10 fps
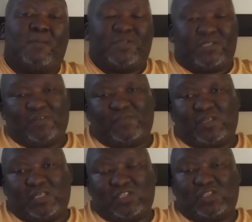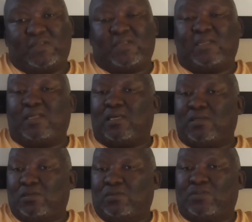staff notation, then they
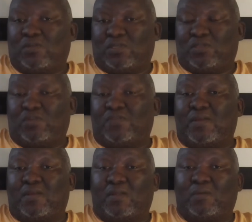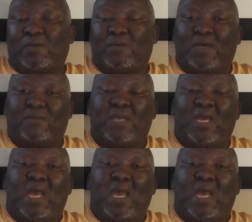can use tonic solfa and the other way around.